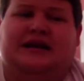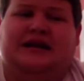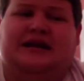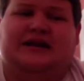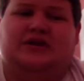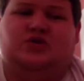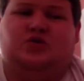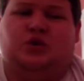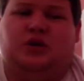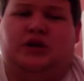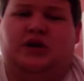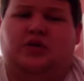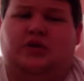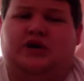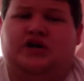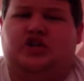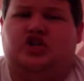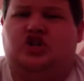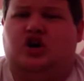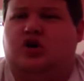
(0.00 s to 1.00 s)
is really
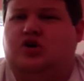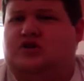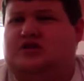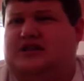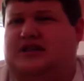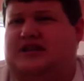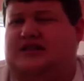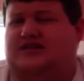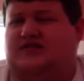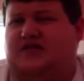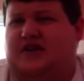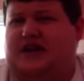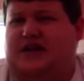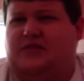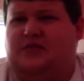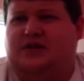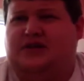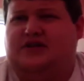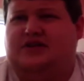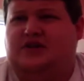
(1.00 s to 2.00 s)
what shows in his
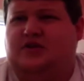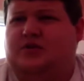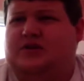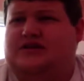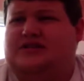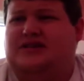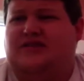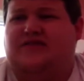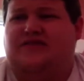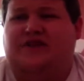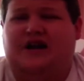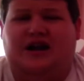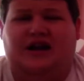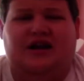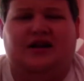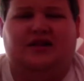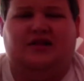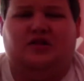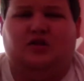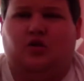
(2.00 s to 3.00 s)
family too. He's a
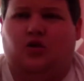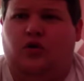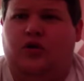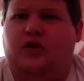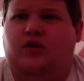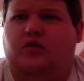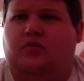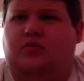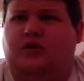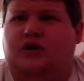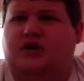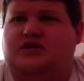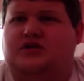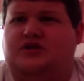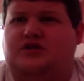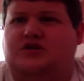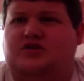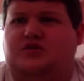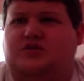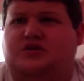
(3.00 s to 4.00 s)
very loyal
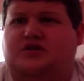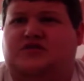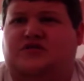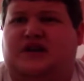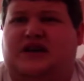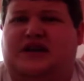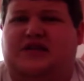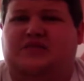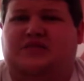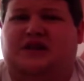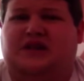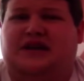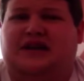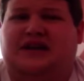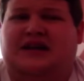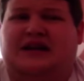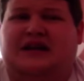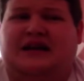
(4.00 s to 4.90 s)
person to his family.